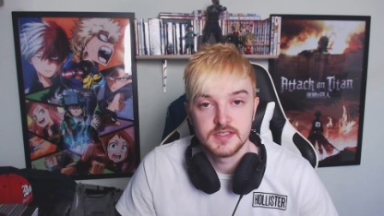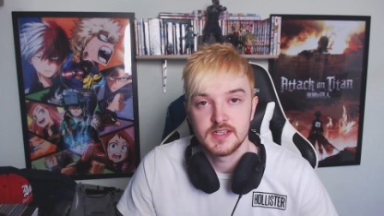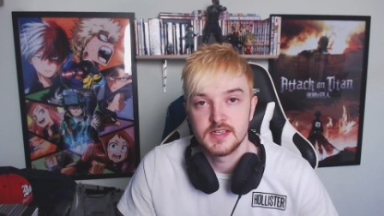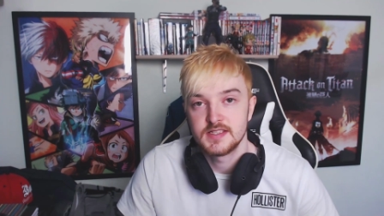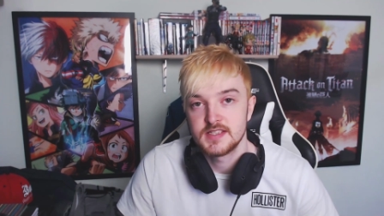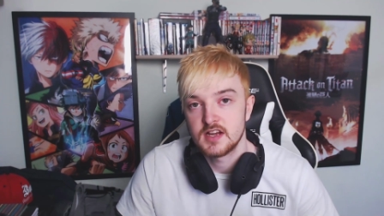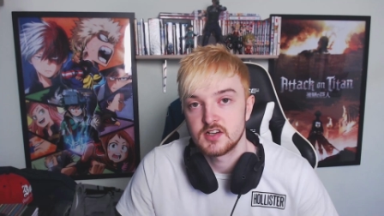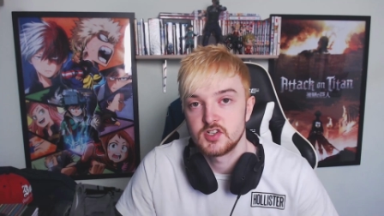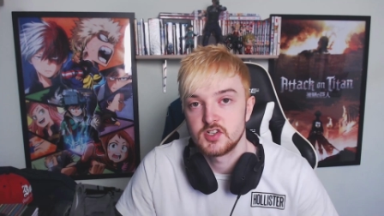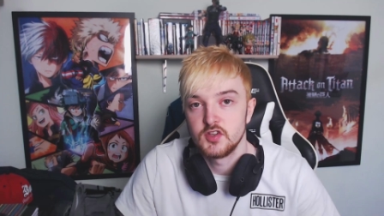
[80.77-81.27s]
it's
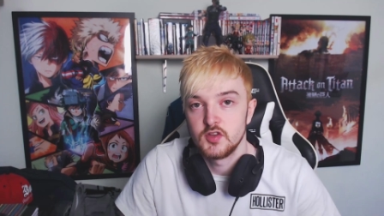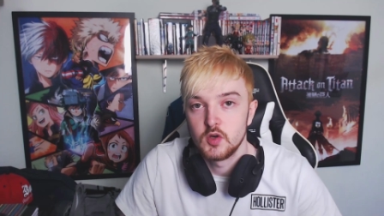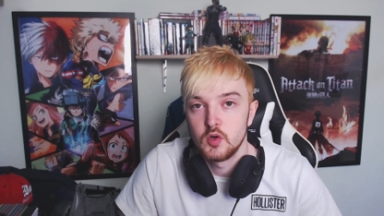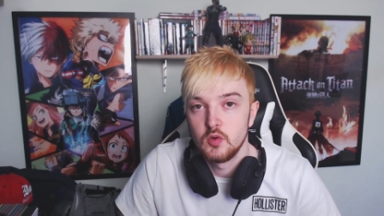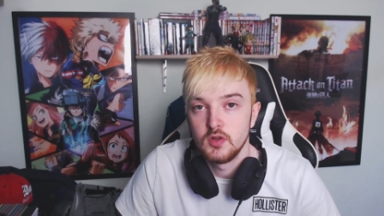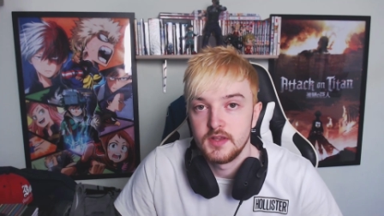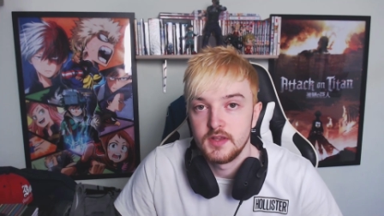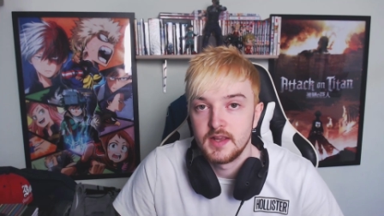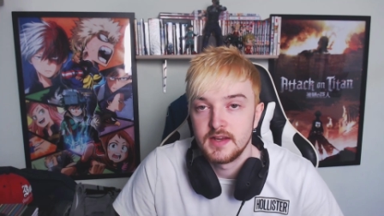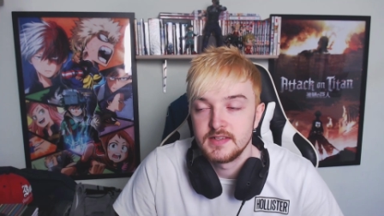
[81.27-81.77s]
actually the
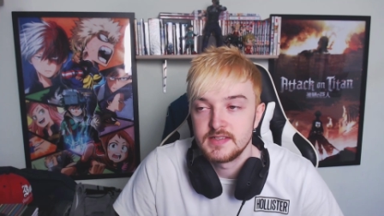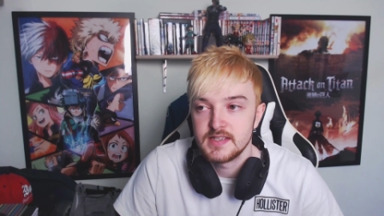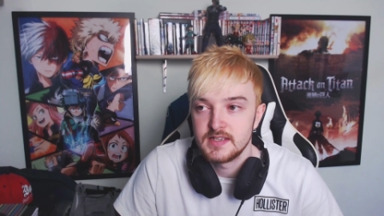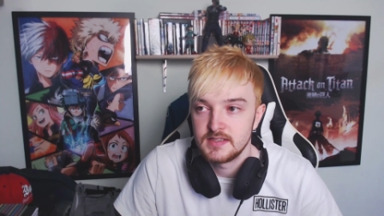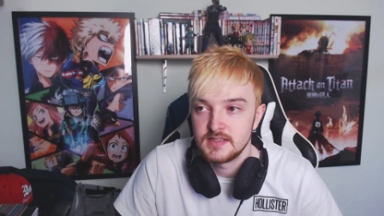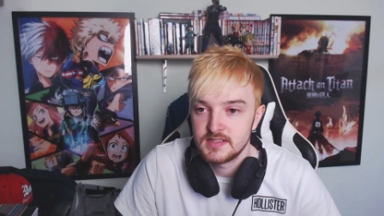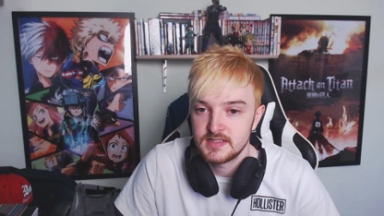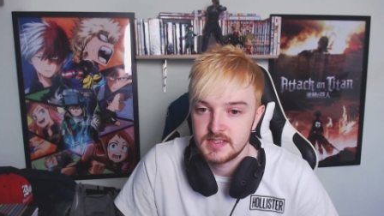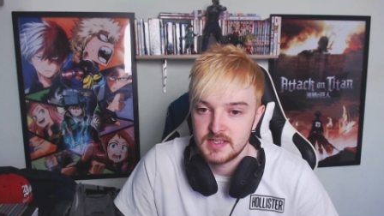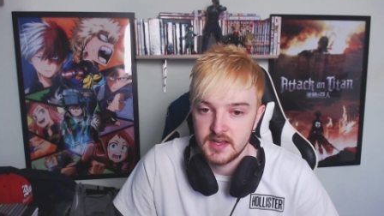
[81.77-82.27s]
Holy Knights
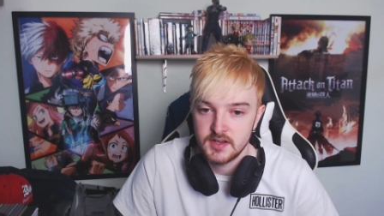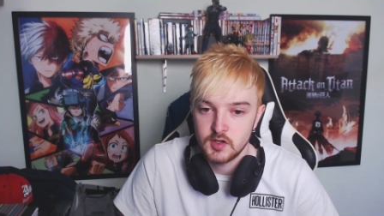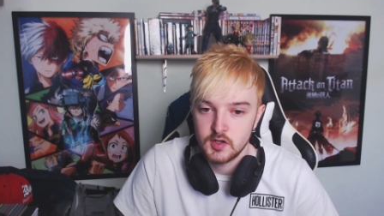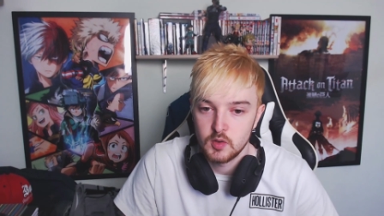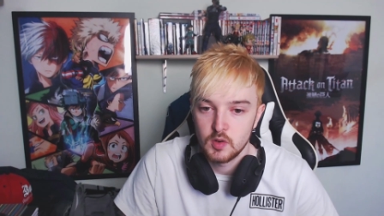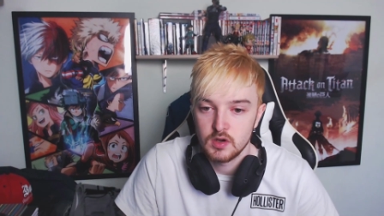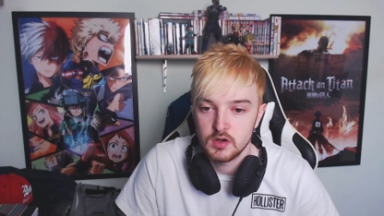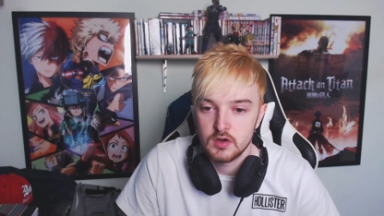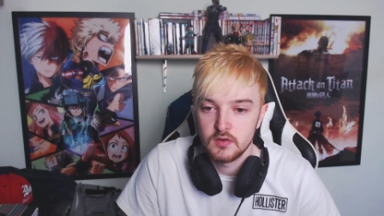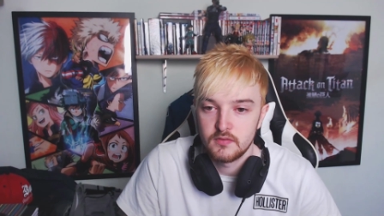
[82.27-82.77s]
instead who
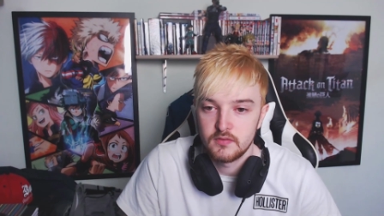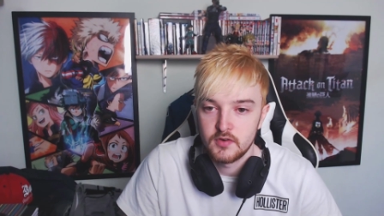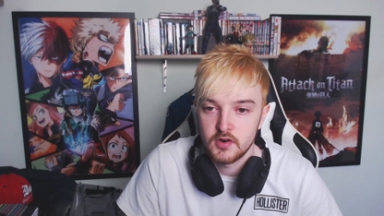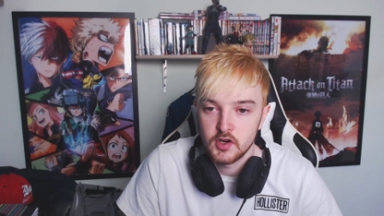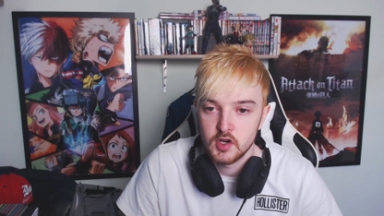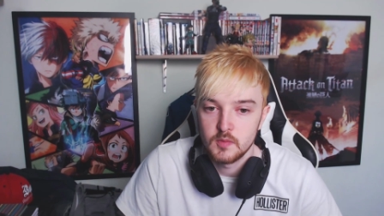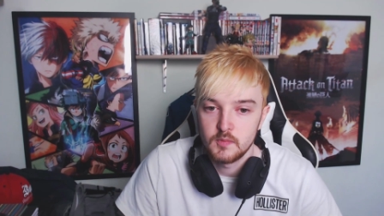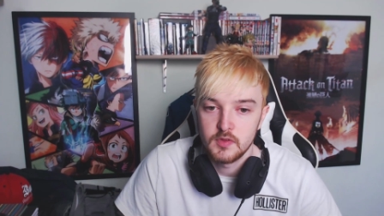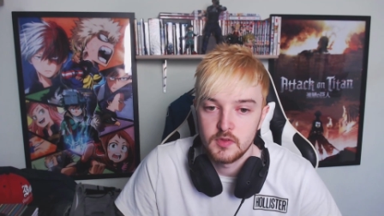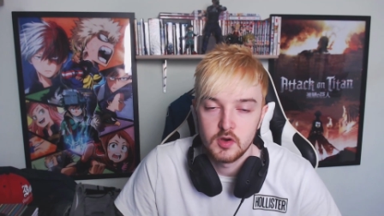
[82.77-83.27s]
are covering
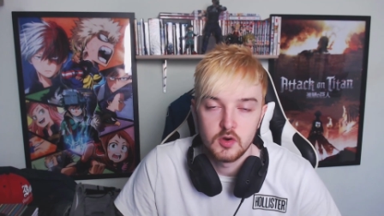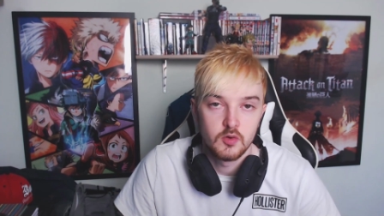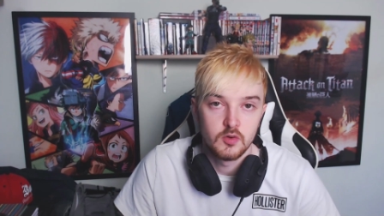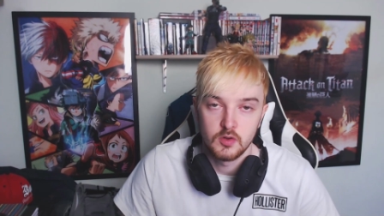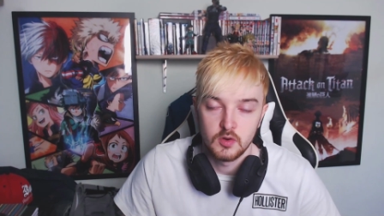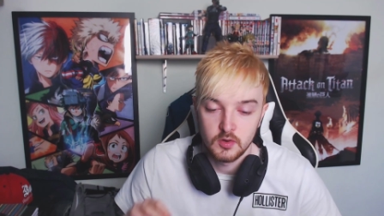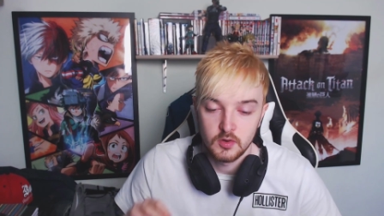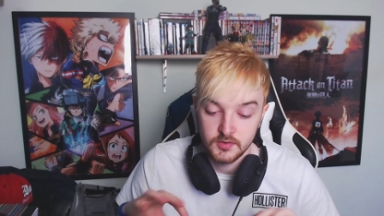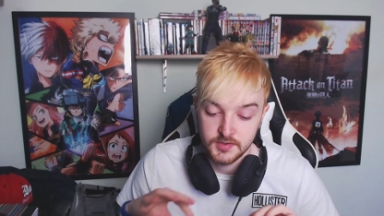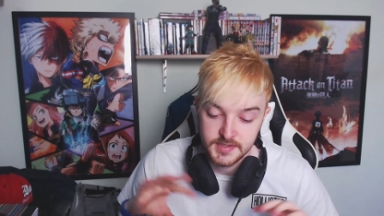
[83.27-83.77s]
up the whole
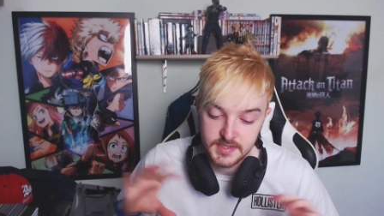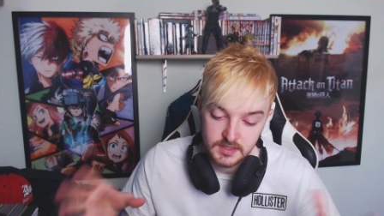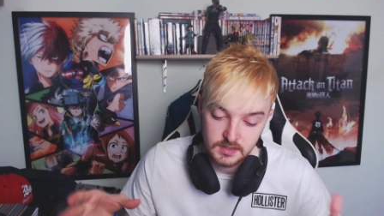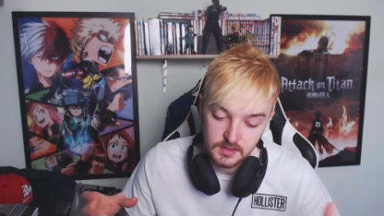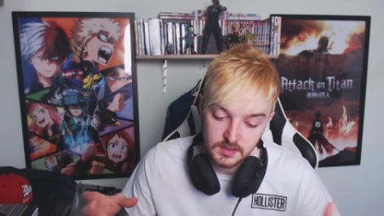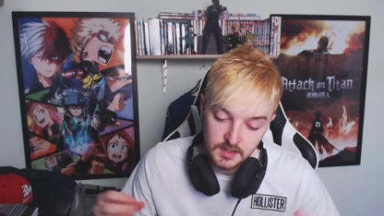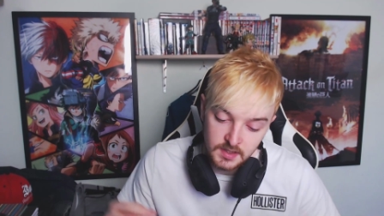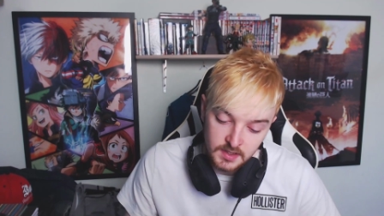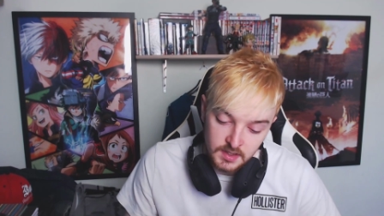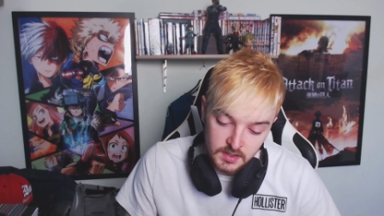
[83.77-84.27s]
ordeal.
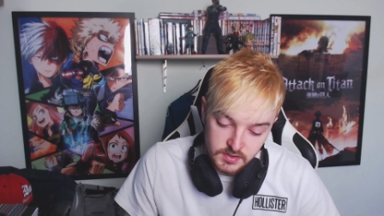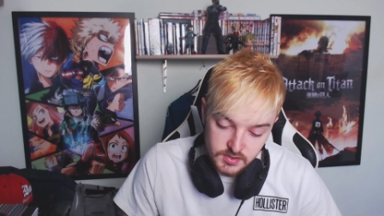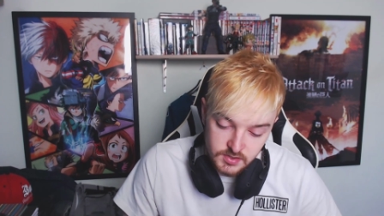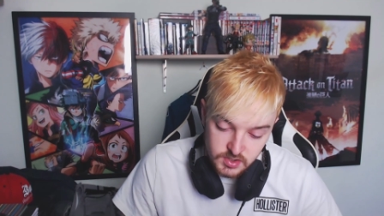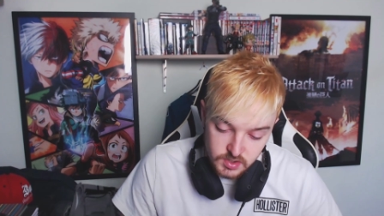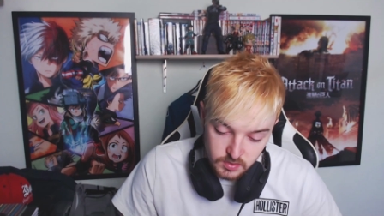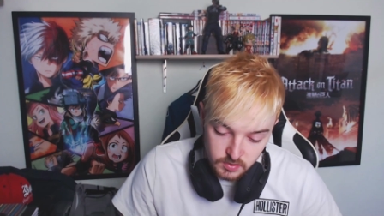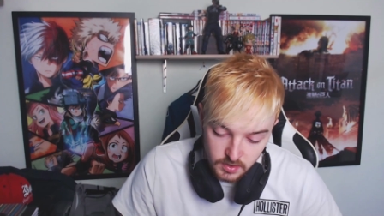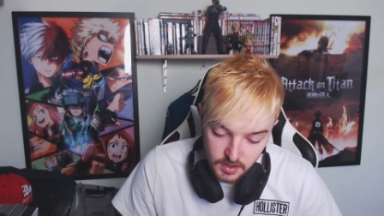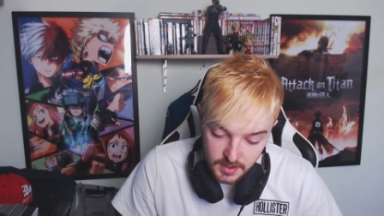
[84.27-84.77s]

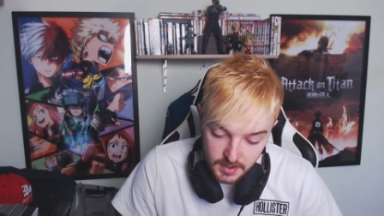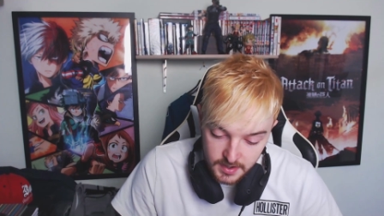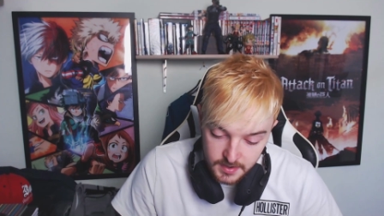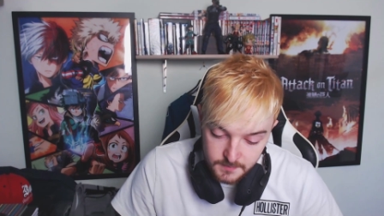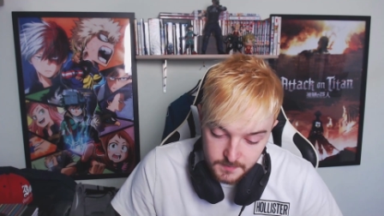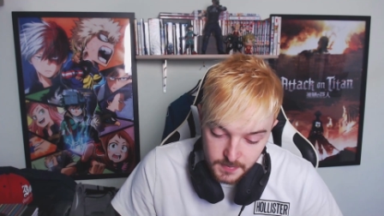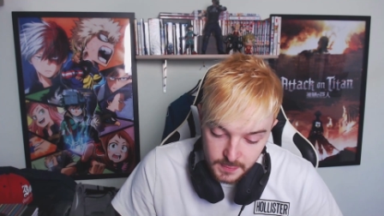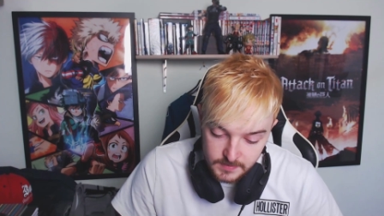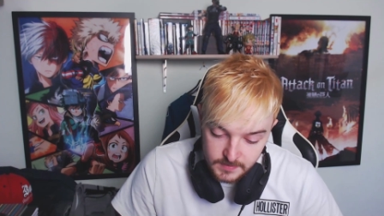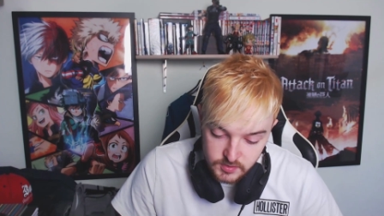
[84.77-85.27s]
So
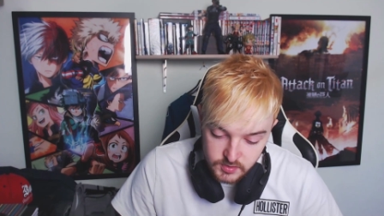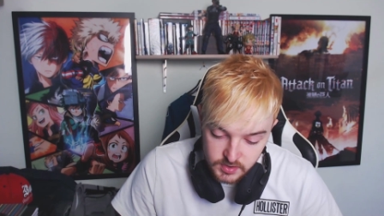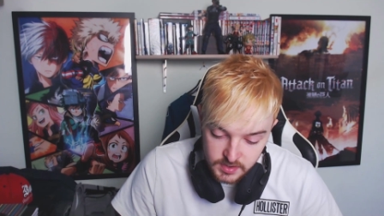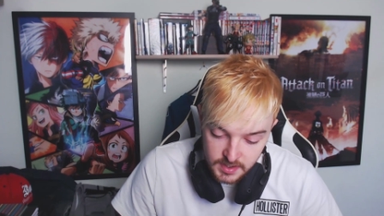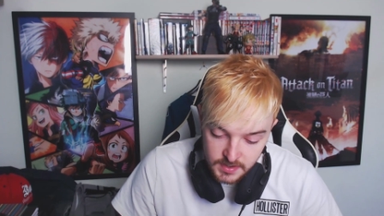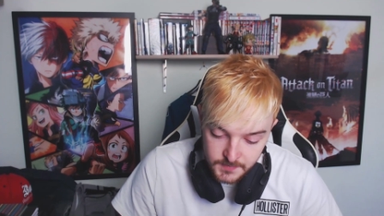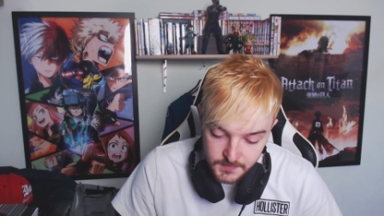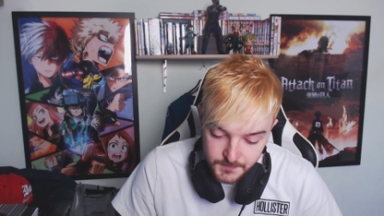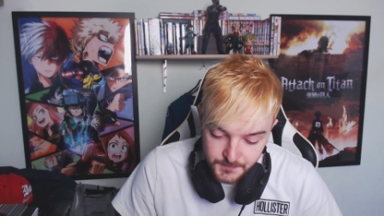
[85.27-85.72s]
um, so yeah.